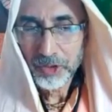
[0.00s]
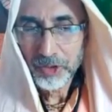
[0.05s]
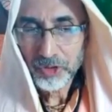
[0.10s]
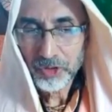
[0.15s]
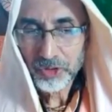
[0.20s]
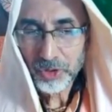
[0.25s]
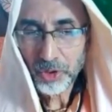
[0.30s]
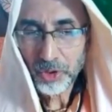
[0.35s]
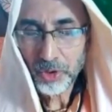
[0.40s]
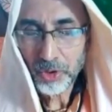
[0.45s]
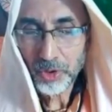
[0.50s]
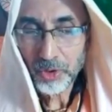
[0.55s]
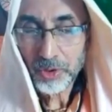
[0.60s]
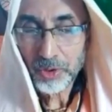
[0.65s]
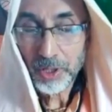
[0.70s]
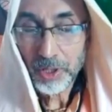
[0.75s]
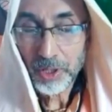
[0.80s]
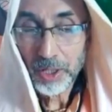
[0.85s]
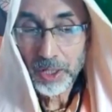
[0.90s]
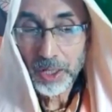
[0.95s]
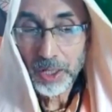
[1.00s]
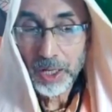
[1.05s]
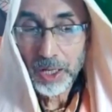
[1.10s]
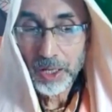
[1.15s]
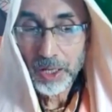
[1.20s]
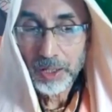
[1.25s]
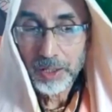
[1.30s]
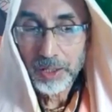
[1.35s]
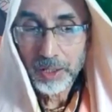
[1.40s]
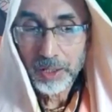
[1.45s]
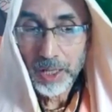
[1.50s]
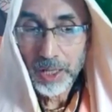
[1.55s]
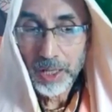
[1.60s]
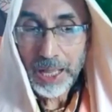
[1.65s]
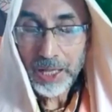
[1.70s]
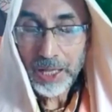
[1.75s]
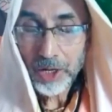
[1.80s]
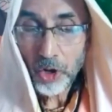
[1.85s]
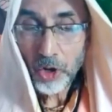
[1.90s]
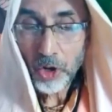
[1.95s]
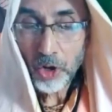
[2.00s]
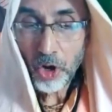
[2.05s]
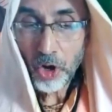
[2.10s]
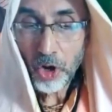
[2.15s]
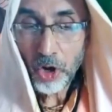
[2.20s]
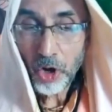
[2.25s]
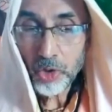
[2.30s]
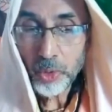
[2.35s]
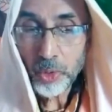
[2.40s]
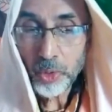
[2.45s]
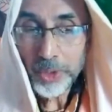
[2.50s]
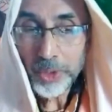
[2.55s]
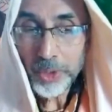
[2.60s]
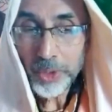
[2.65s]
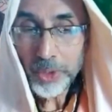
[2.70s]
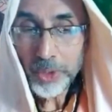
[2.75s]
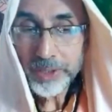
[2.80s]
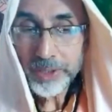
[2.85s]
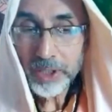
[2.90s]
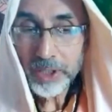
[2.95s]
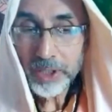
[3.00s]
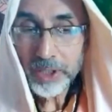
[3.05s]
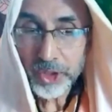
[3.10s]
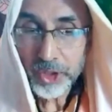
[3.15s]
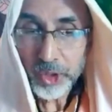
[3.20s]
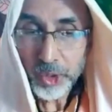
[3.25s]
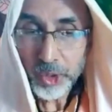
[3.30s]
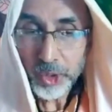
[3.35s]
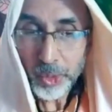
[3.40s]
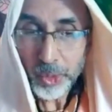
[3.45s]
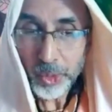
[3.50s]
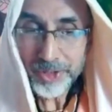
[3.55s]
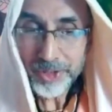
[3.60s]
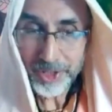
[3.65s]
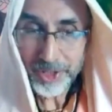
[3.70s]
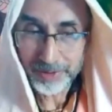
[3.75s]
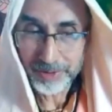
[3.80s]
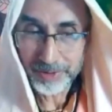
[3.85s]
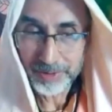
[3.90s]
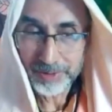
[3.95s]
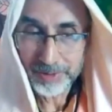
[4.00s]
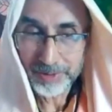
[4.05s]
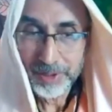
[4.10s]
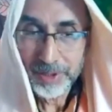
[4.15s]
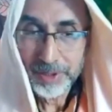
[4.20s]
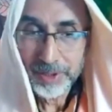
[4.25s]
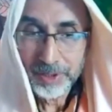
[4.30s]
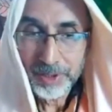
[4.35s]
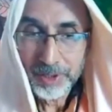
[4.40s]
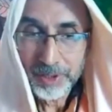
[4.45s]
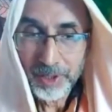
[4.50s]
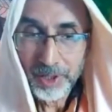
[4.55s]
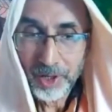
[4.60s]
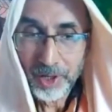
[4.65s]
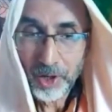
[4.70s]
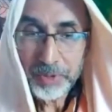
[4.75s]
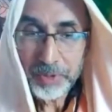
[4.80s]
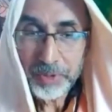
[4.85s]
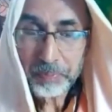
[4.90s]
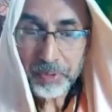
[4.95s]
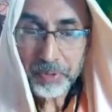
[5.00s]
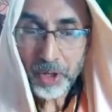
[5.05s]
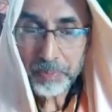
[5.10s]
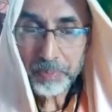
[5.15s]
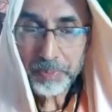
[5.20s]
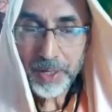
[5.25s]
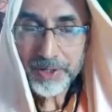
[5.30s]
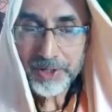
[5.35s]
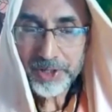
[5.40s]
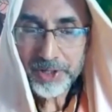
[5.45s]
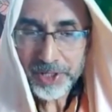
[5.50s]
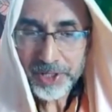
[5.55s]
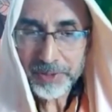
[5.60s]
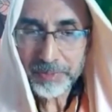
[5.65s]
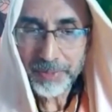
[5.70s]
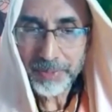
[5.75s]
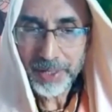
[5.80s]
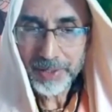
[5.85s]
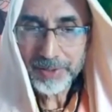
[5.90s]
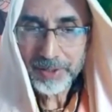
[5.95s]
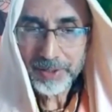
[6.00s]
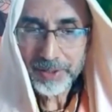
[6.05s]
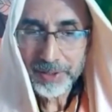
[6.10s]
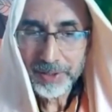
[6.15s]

So, along with the continuation of the proper treatment,